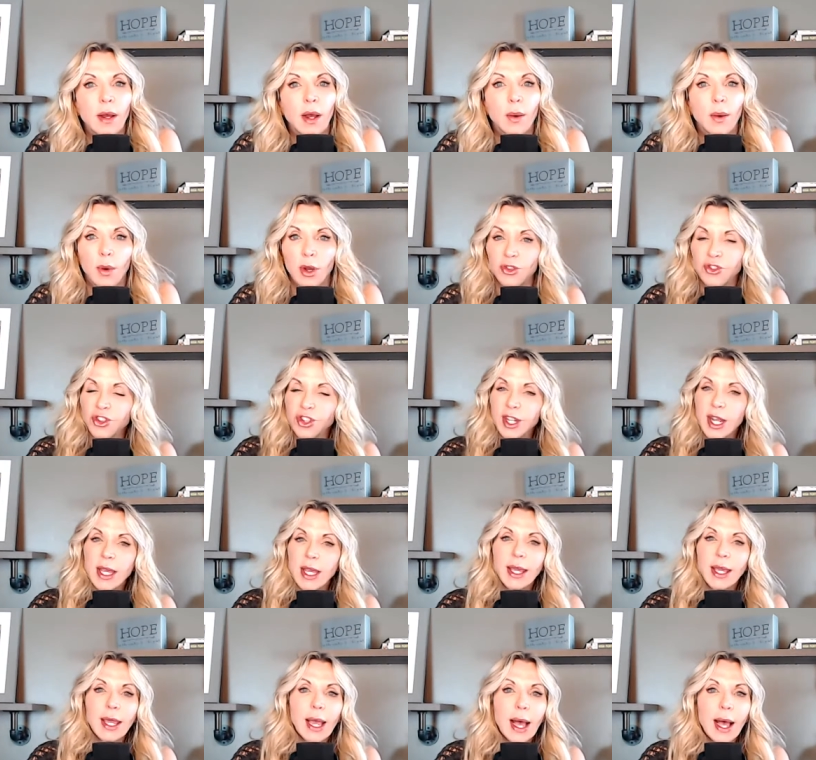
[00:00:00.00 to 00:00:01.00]
I want you
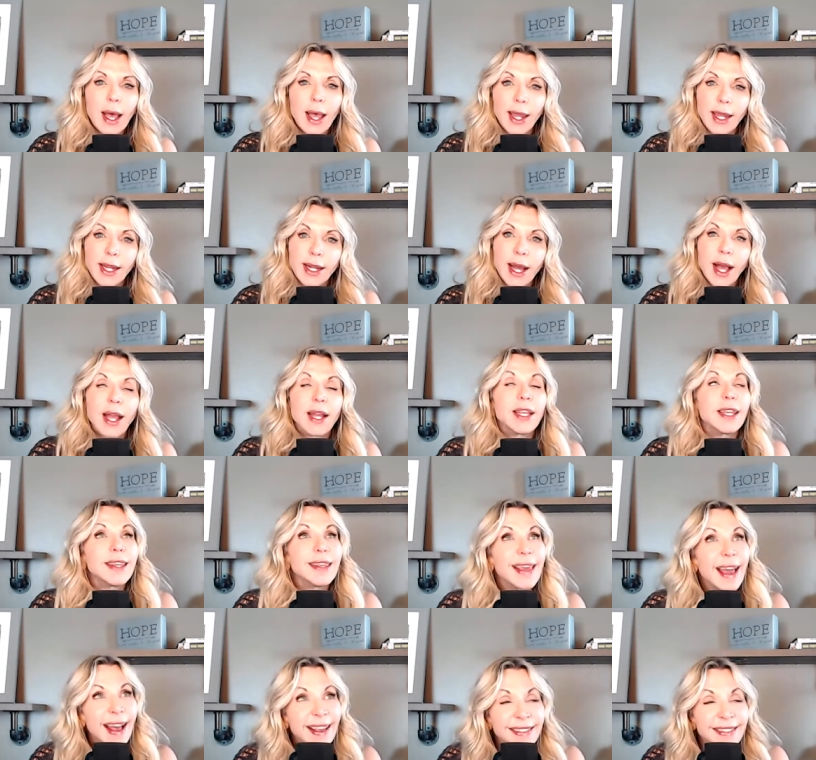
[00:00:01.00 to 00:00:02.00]
taking iodine.
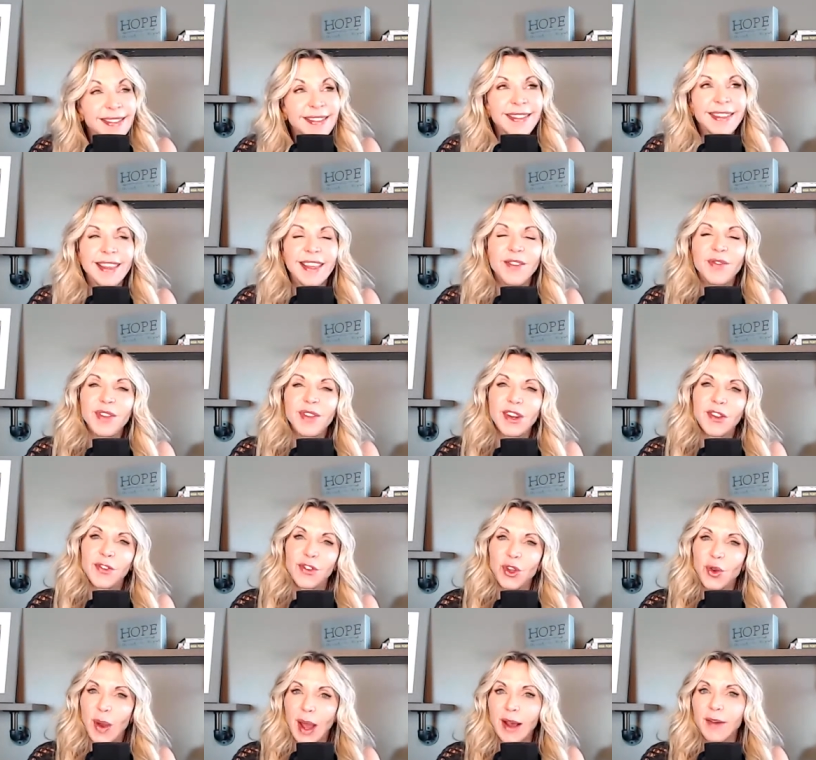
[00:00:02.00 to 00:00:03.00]
Yes, even if
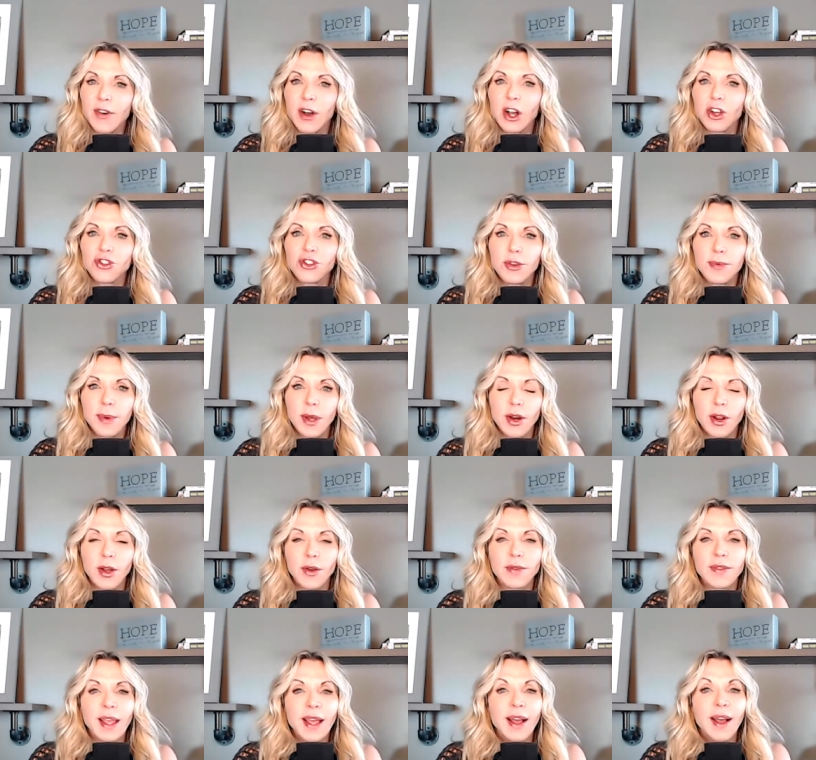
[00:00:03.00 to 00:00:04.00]
you have
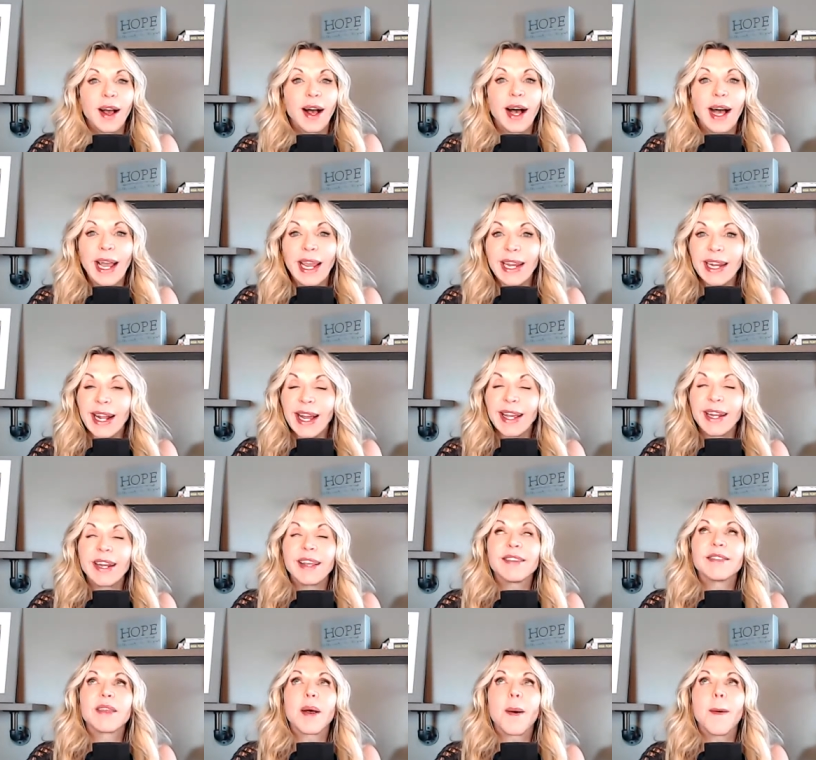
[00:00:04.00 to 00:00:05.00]
Hashimoto's, iodine
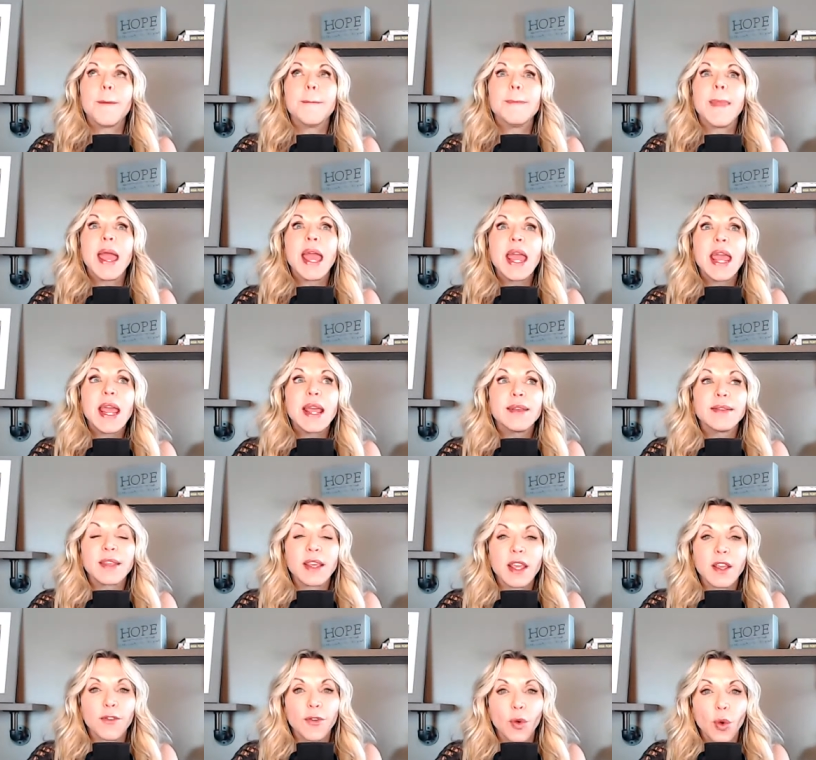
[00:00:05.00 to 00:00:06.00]
is
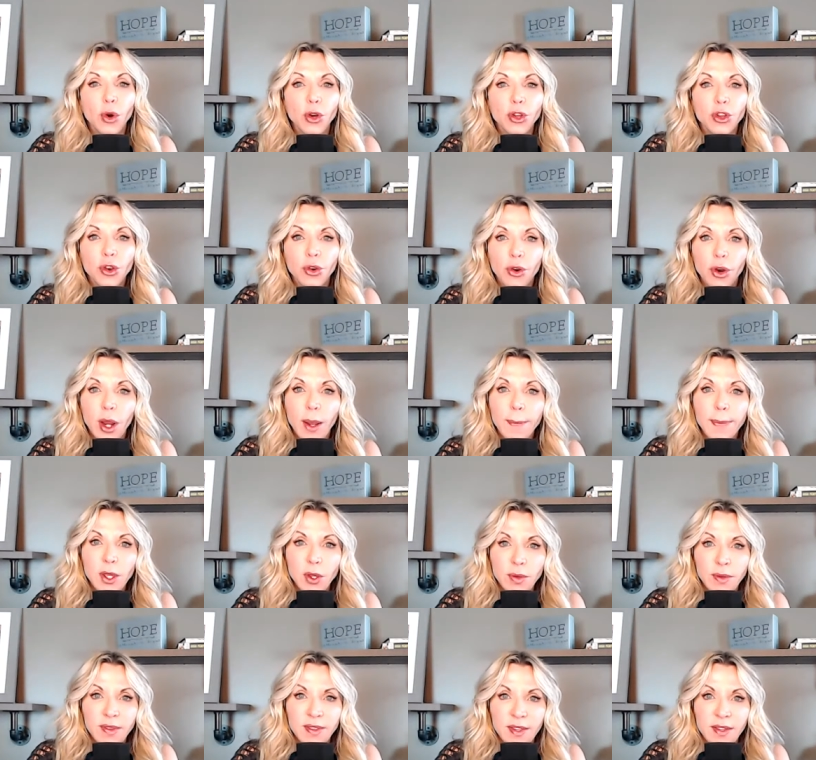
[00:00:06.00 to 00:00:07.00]
amazing for your
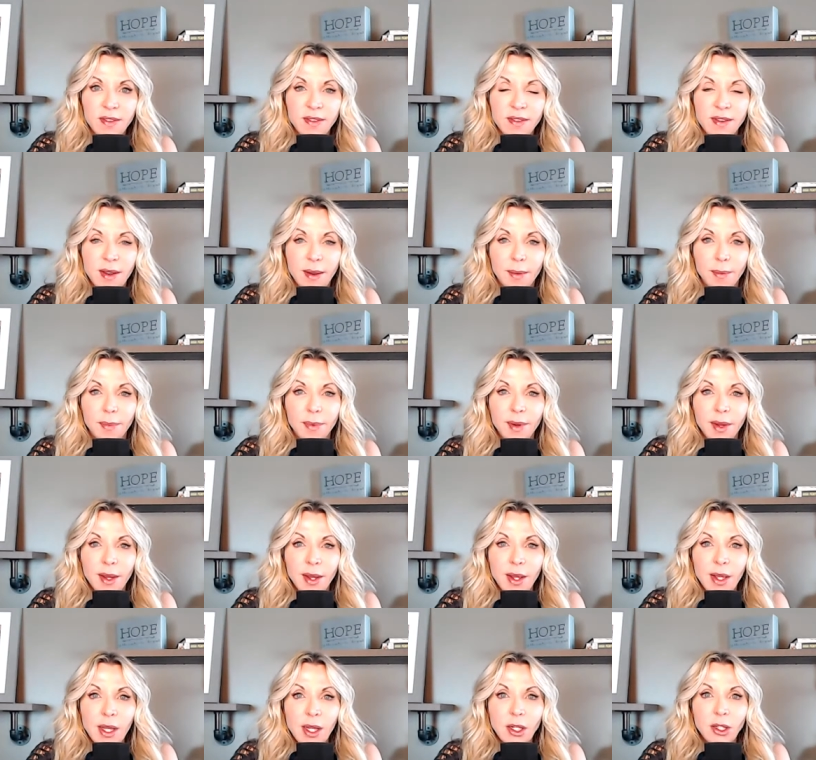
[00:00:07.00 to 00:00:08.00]
immune system.
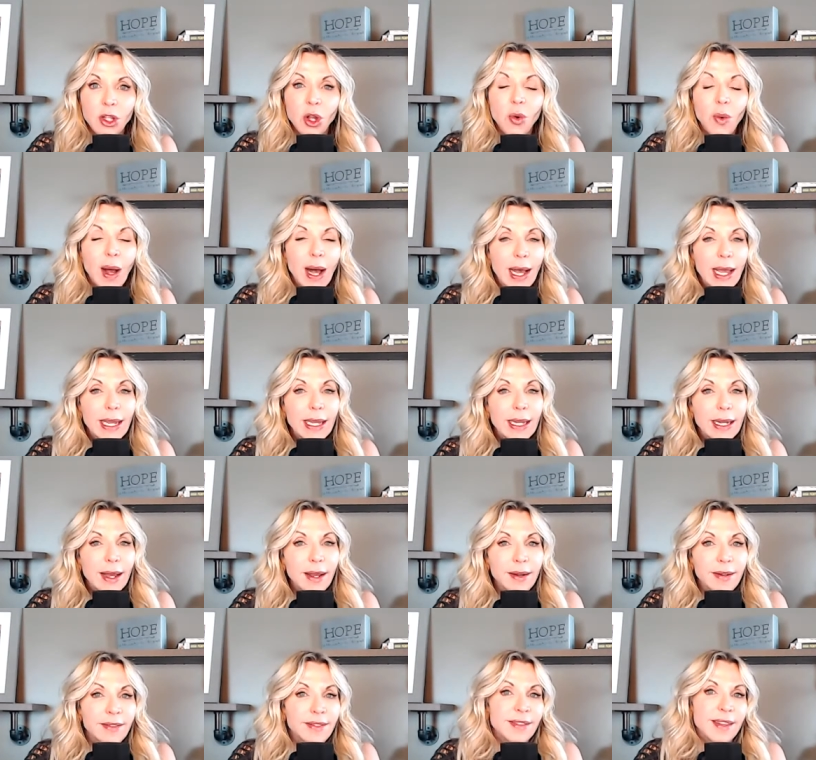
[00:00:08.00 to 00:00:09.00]
Low
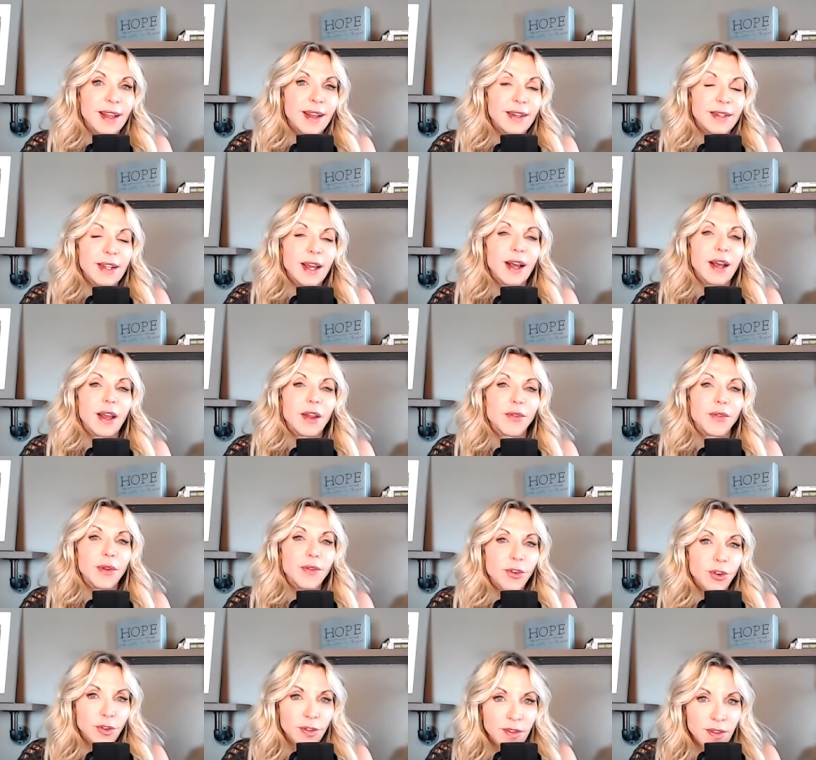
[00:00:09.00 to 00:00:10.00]
iodine is tied to high
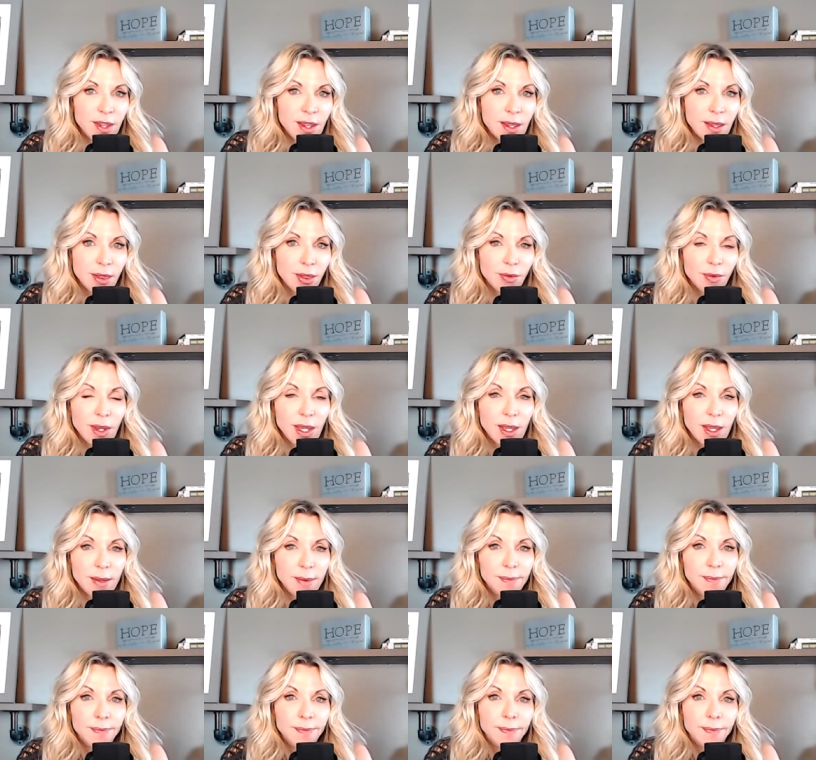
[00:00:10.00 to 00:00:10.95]
reverse T3.